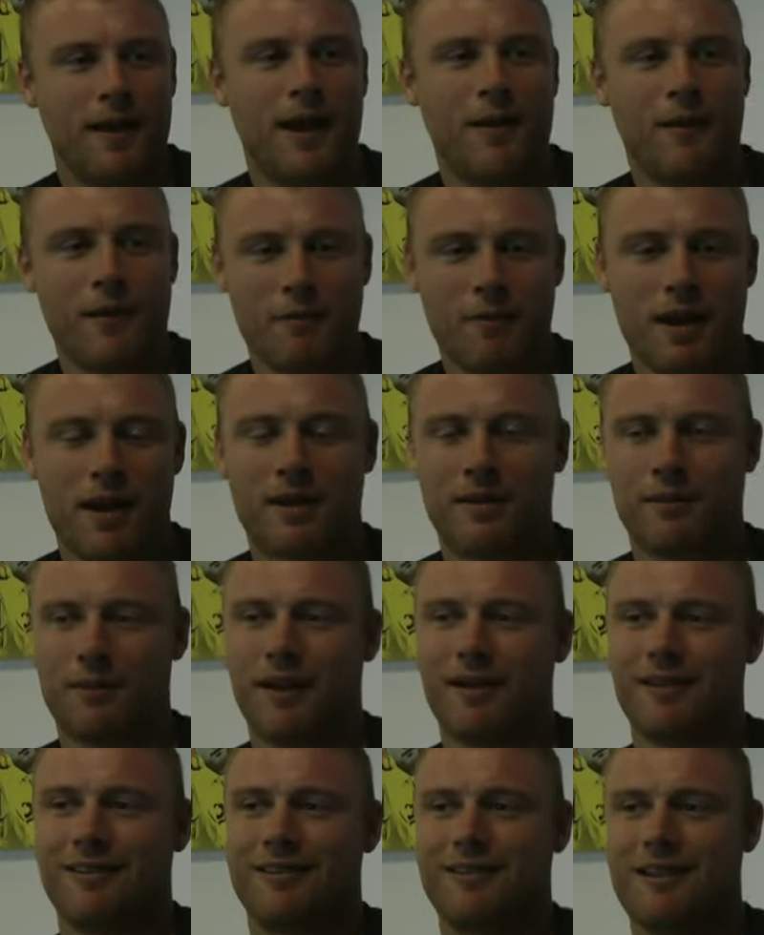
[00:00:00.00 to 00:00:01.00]
I went back
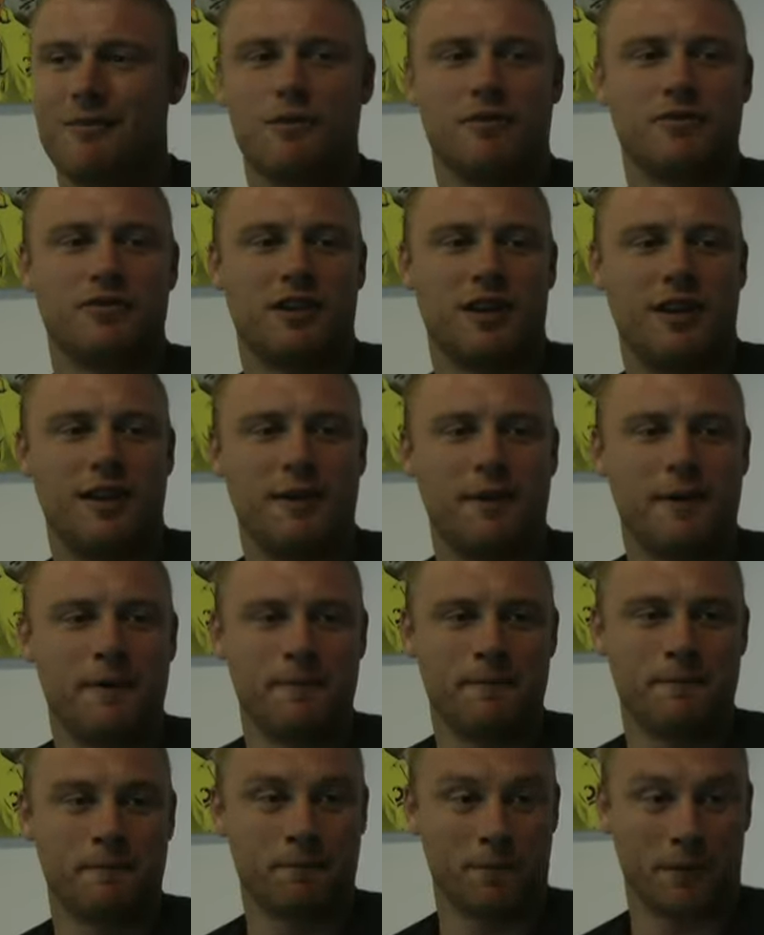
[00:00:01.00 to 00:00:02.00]
about 3 months
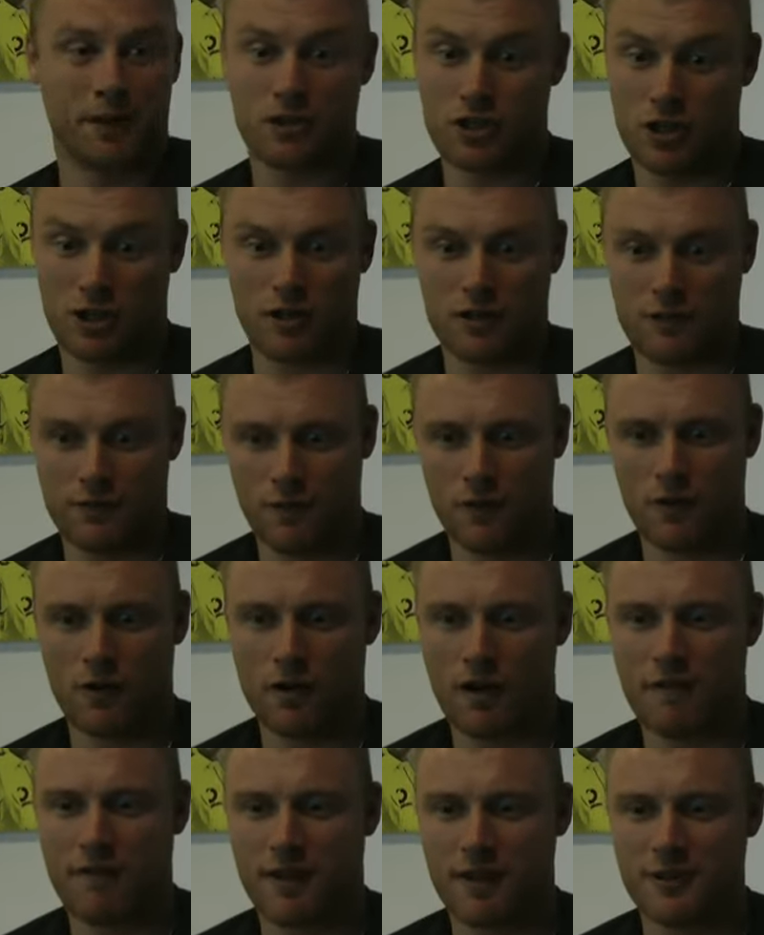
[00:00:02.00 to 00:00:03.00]
later and she got this
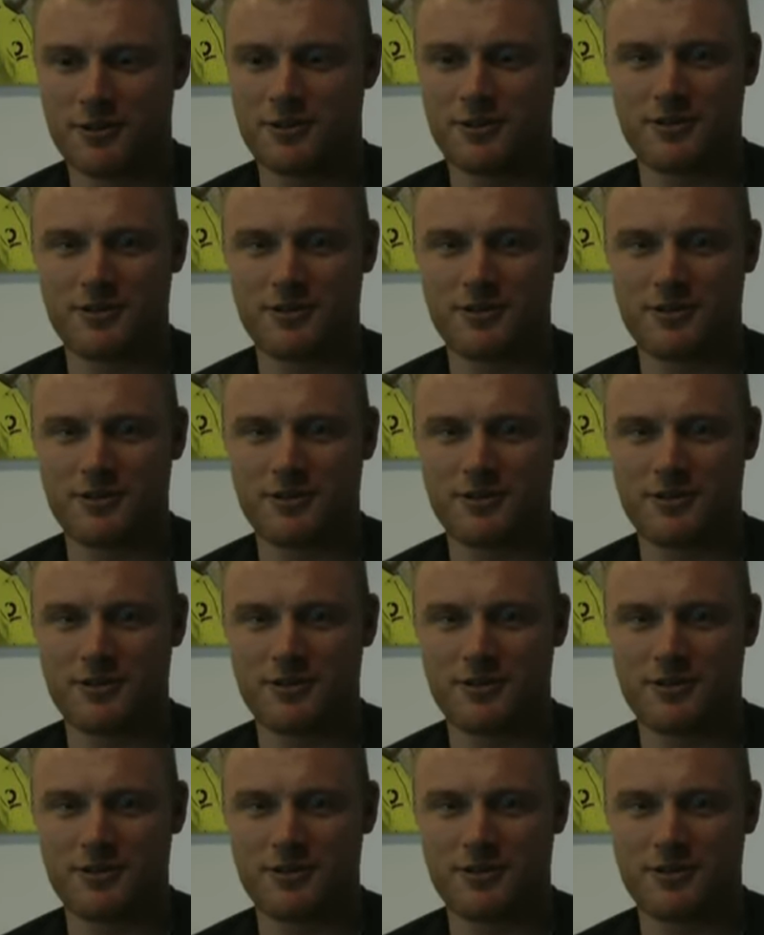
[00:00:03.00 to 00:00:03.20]
photograph out.